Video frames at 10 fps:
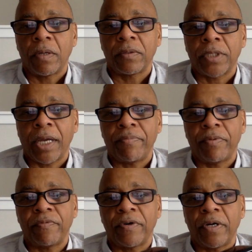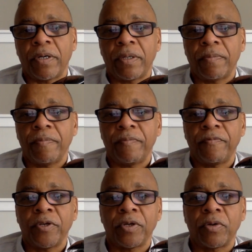type of
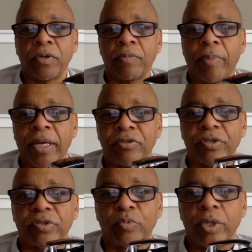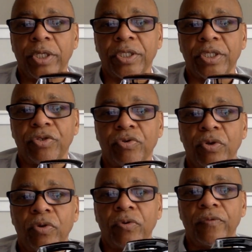vehicle that Patrick Swayze
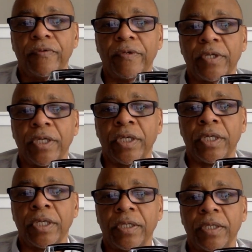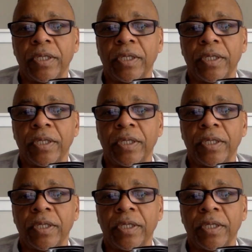drove in it.